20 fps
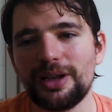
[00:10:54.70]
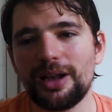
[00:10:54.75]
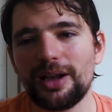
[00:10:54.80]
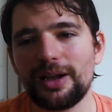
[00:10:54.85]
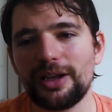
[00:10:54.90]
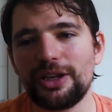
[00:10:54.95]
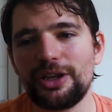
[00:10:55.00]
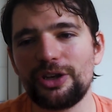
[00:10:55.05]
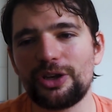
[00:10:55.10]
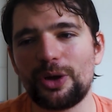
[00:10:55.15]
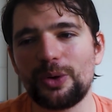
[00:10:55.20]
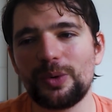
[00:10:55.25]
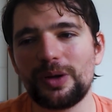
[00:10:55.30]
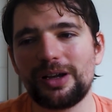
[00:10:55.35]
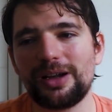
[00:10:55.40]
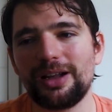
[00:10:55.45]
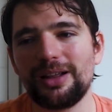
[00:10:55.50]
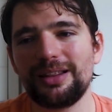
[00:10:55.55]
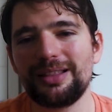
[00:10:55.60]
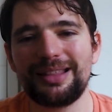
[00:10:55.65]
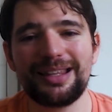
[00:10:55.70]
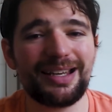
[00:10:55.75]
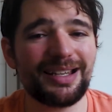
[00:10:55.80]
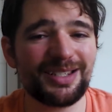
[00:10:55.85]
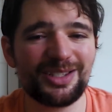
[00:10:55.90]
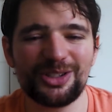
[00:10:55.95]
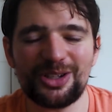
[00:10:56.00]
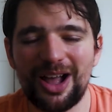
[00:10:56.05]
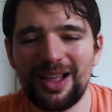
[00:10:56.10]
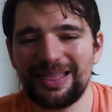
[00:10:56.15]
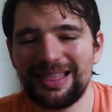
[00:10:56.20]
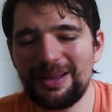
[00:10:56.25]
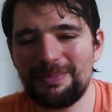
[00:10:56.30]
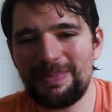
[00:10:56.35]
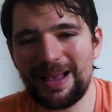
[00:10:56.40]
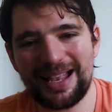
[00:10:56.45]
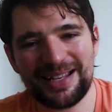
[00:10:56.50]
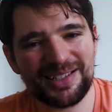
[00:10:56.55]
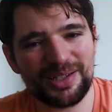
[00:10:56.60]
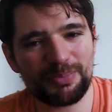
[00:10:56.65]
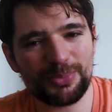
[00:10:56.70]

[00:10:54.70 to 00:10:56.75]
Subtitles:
that is not the best